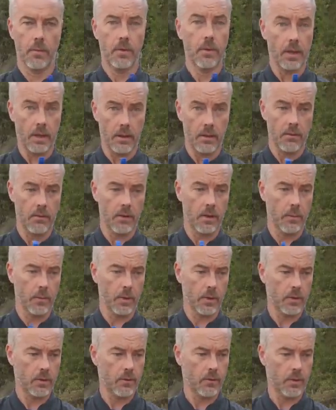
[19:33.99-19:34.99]
Thank you very
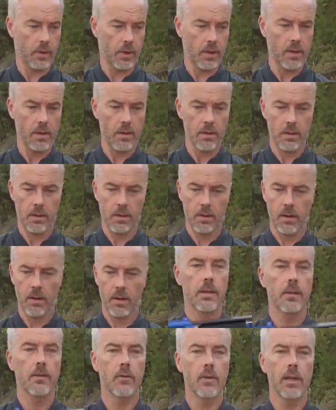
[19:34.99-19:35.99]
much for that.
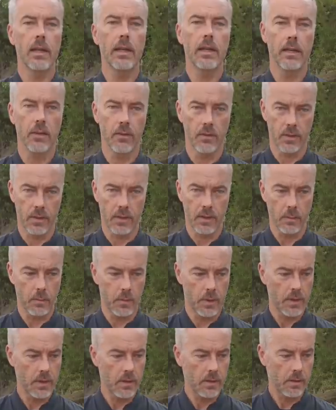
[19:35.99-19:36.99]
It's a really interesting
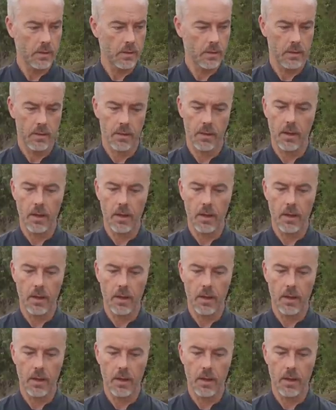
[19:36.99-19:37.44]
piece.